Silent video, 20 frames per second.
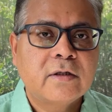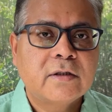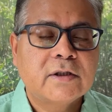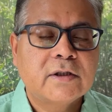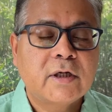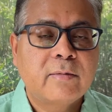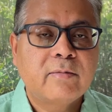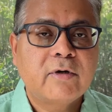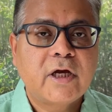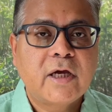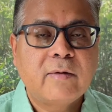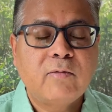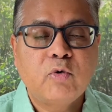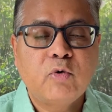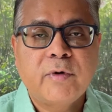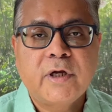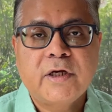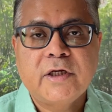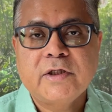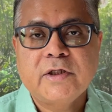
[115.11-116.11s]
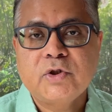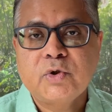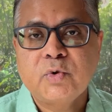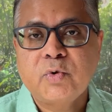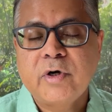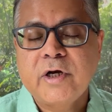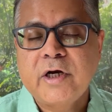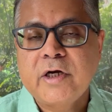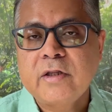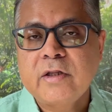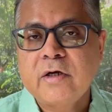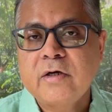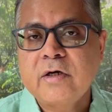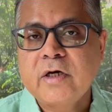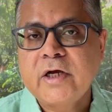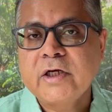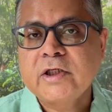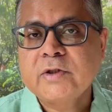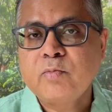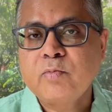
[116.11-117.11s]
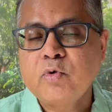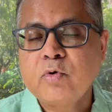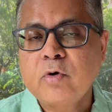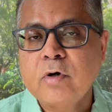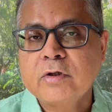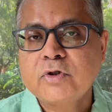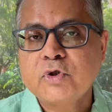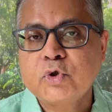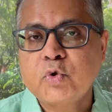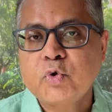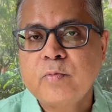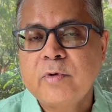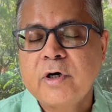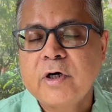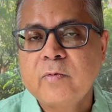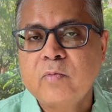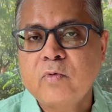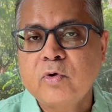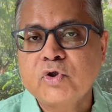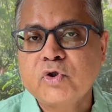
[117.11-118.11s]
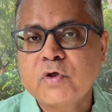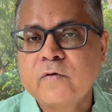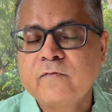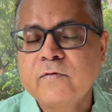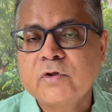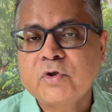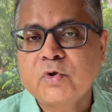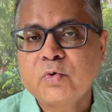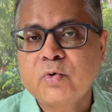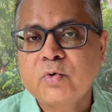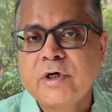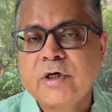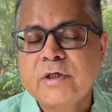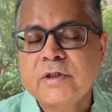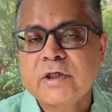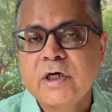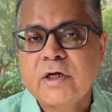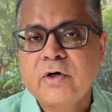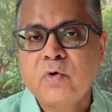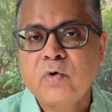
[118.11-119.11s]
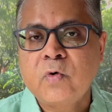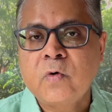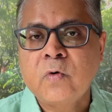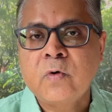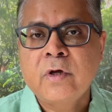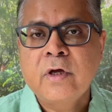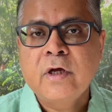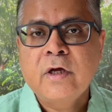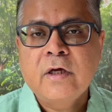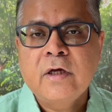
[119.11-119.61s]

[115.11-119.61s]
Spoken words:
Sometime you may need to read the textbook also, but most of the students I know,